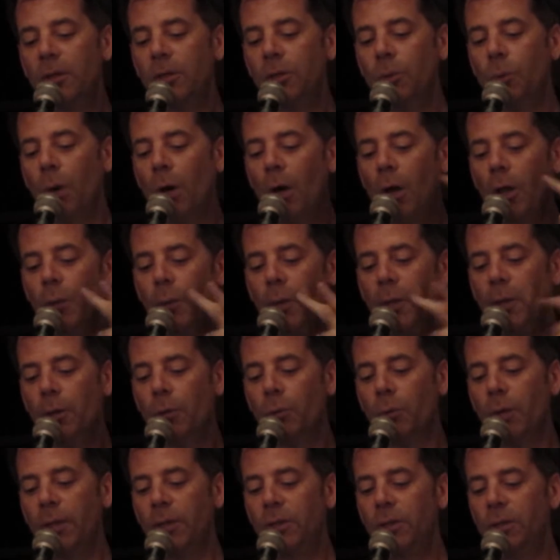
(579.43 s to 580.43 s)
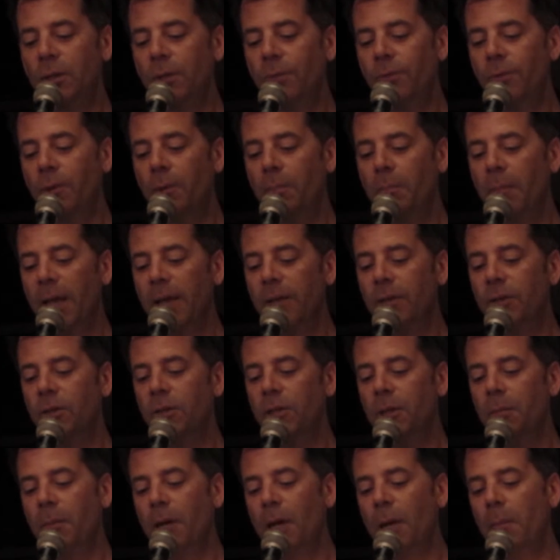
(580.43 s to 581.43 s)
swallowing the rest of the
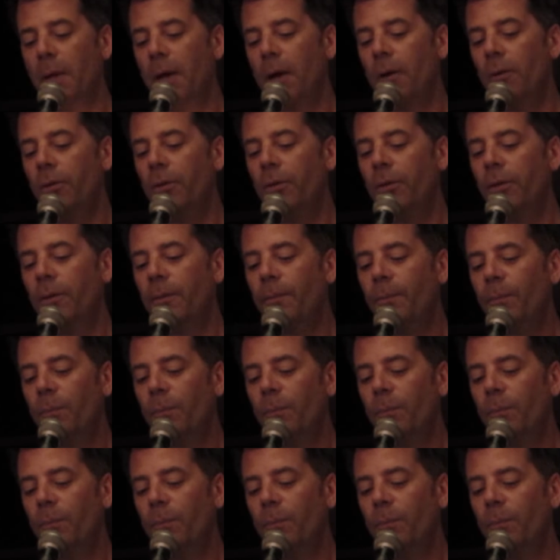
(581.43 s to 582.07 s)
mess in my mouth.